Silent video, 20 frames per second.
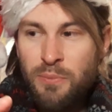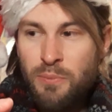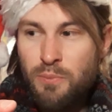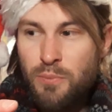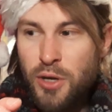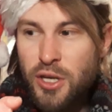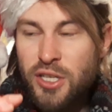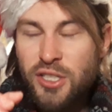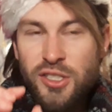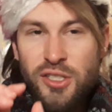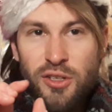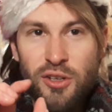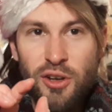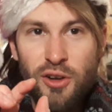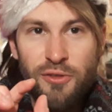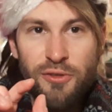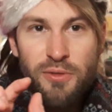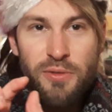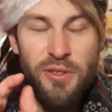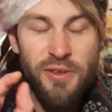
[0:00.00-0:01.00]
Because
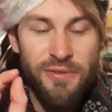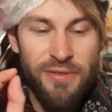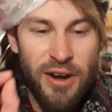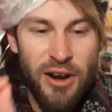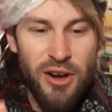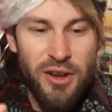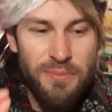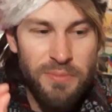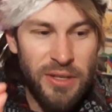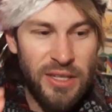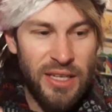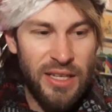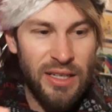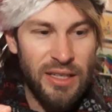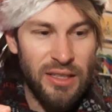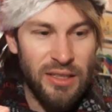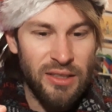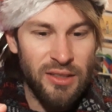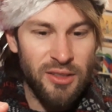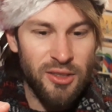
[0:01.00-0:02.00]
from the very
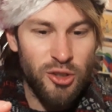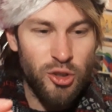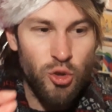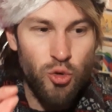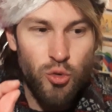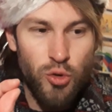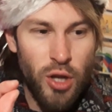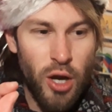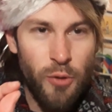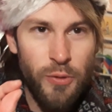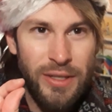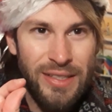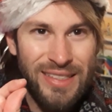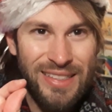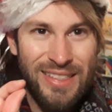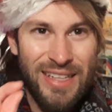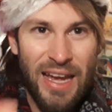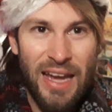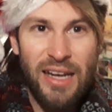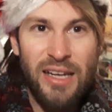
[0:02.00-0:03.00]
beginning, you know
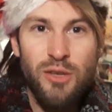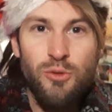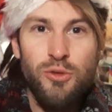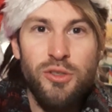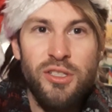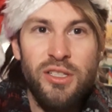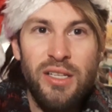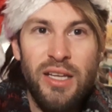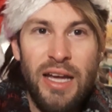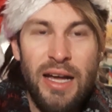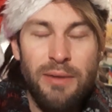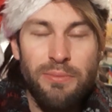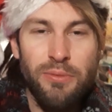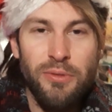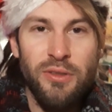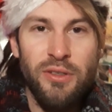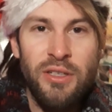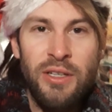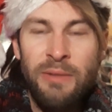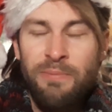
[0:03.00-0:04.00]
exactly what's going to
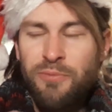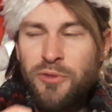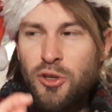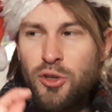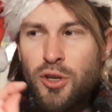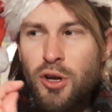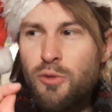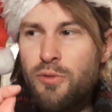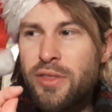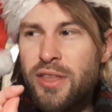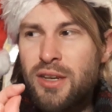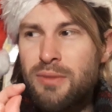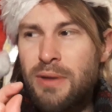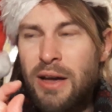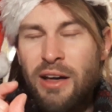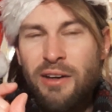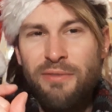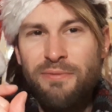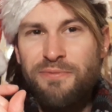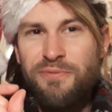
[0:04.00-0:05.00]
happen. You know within
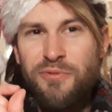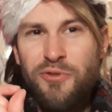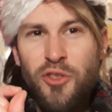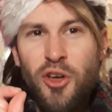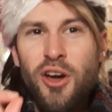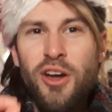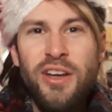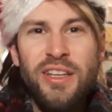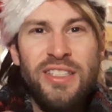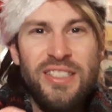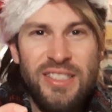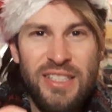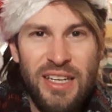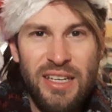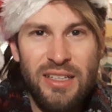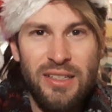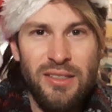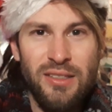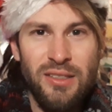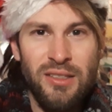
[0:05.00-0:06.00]
about 30
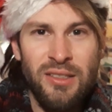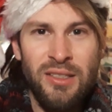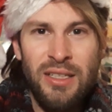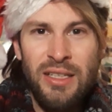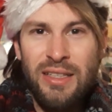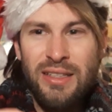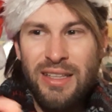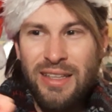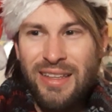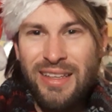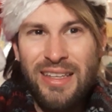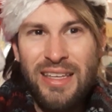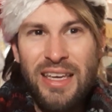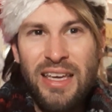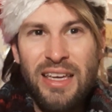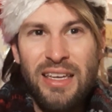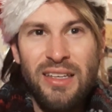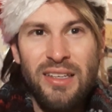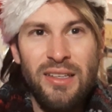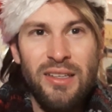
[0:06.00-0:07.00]
seconds that the
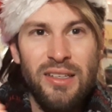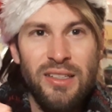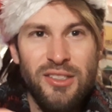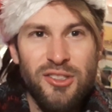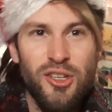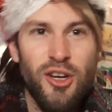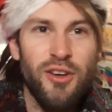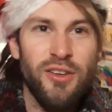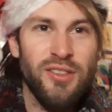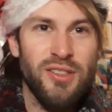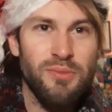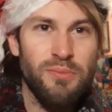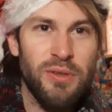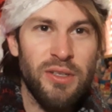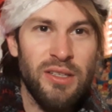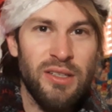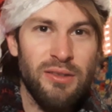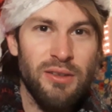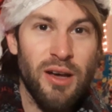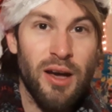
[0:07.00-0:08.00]
king is going to
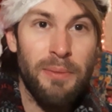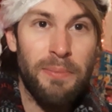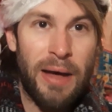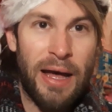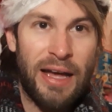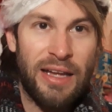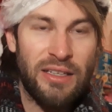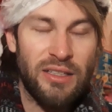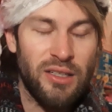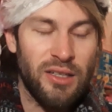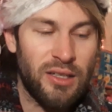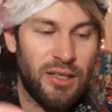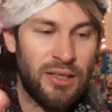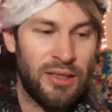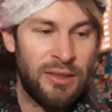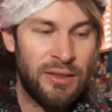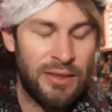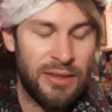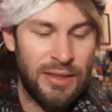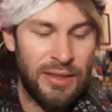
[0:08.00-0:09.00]
be a bad guy.